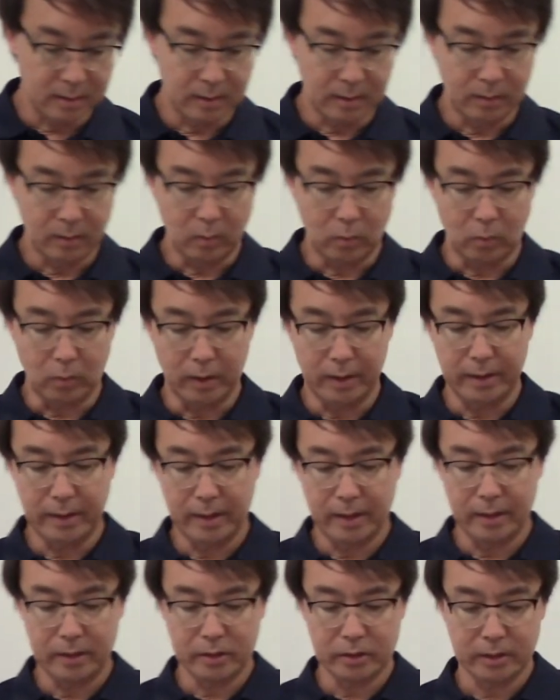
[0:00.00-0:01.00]

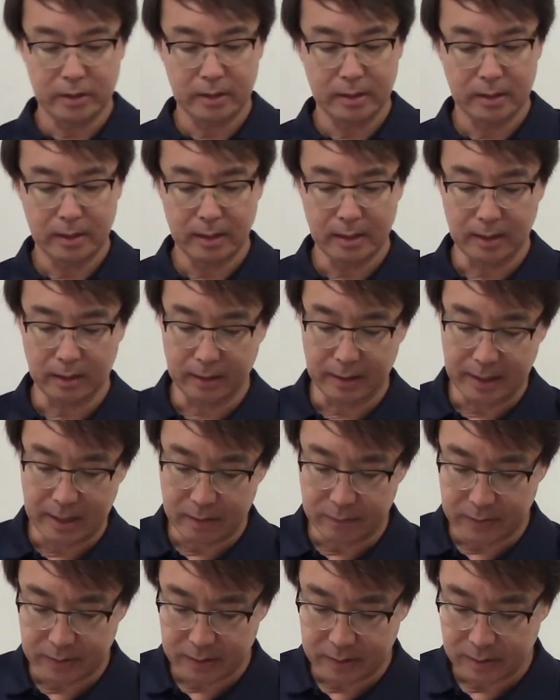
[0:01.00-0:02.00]

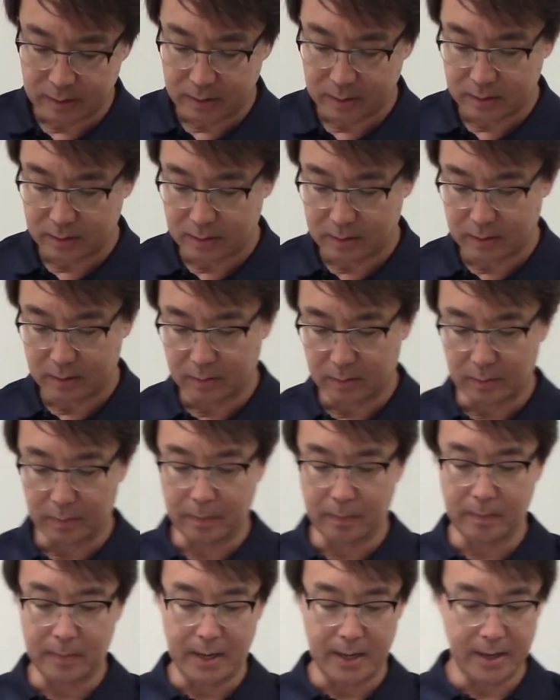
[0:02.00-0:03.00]
111
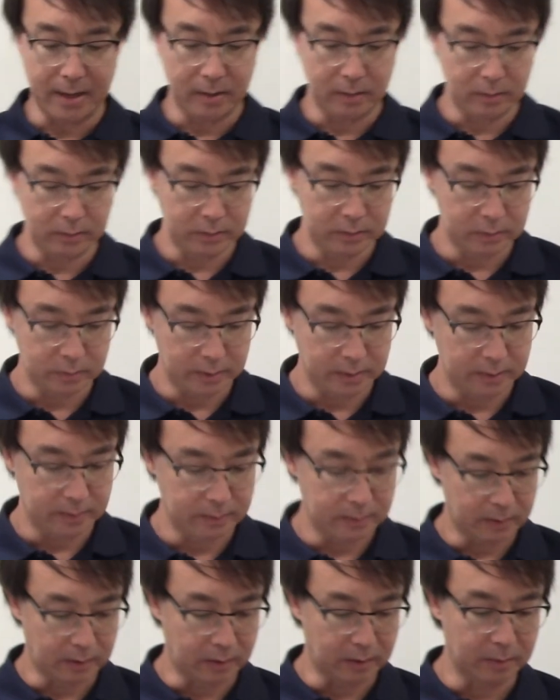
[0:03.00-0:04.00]
miles, right?
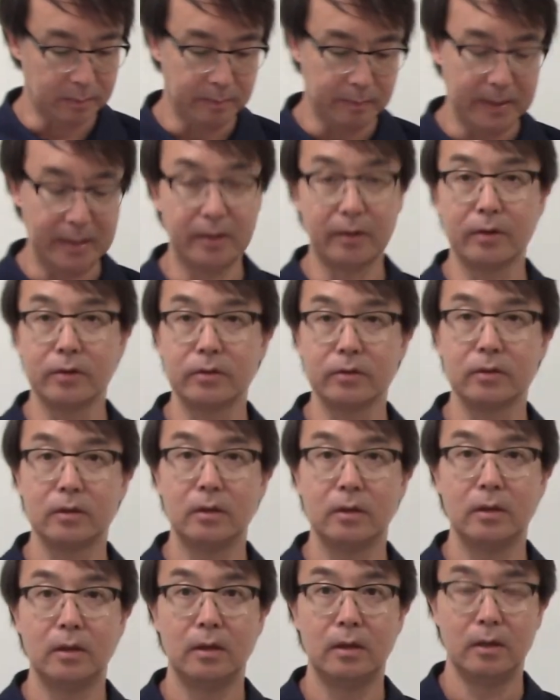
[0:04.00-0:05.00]
Or meters.
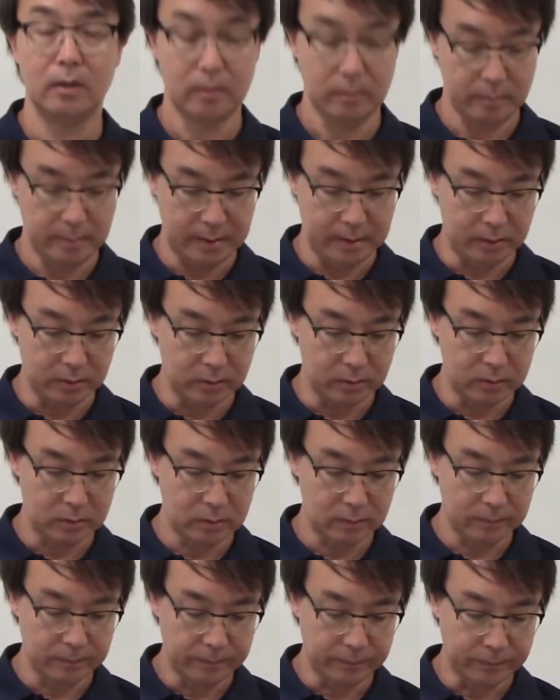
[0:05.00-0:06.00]
Meters.
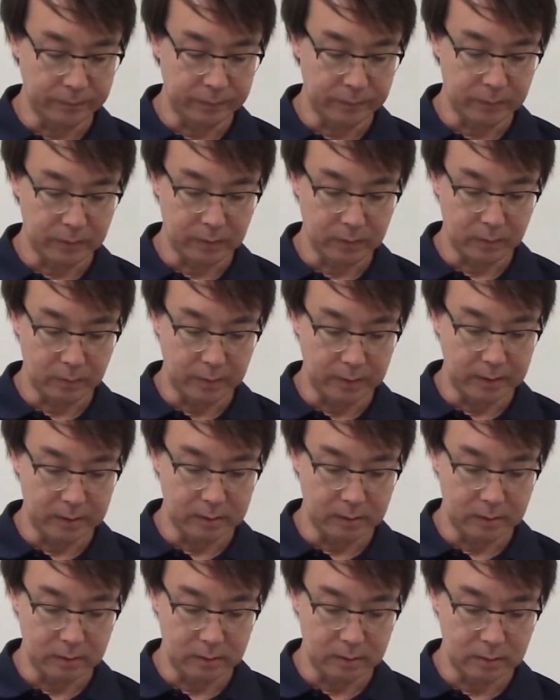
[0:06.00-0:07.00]
Right?
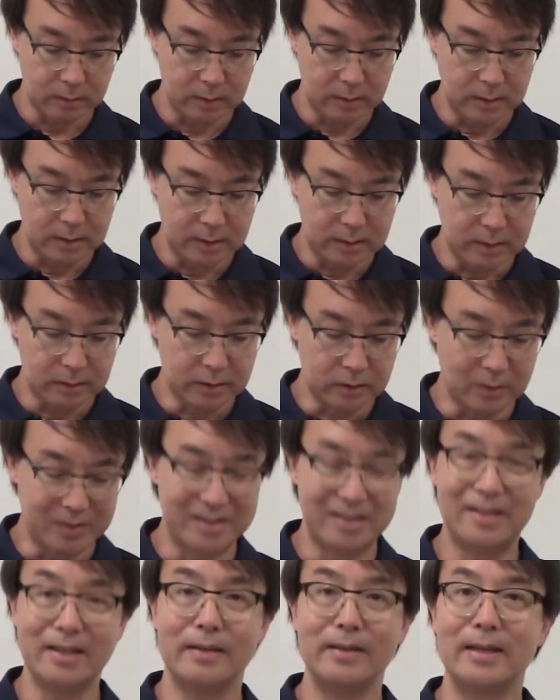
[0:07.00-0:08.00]
So it's
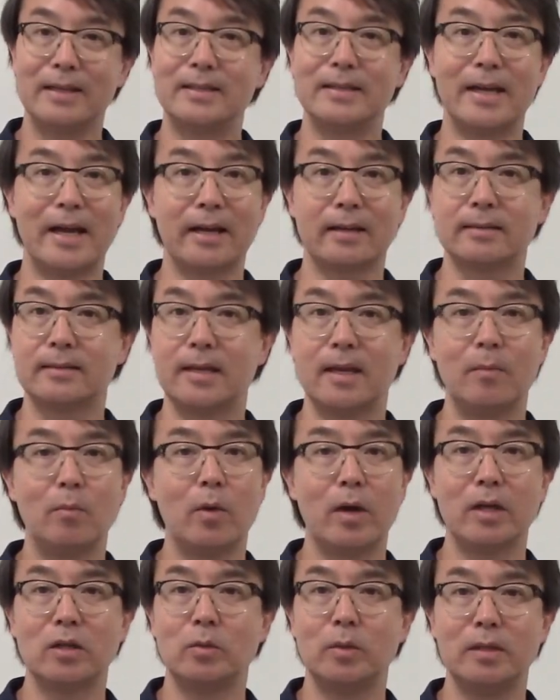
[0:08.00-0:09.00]
done the exact same
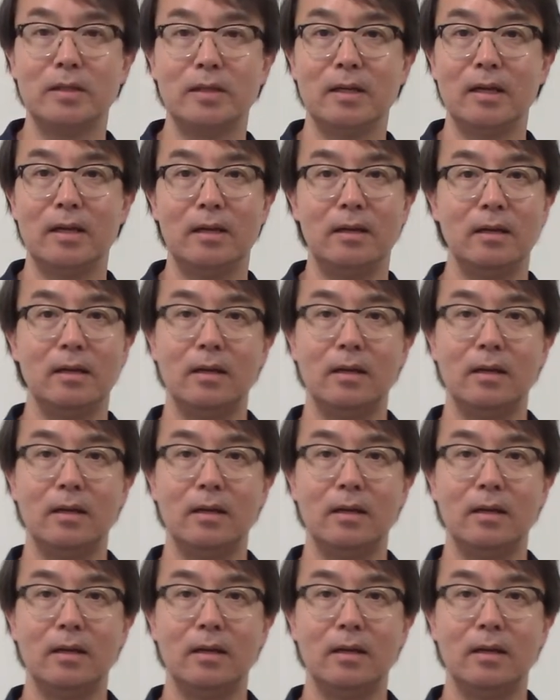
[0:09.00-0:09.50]
way as we did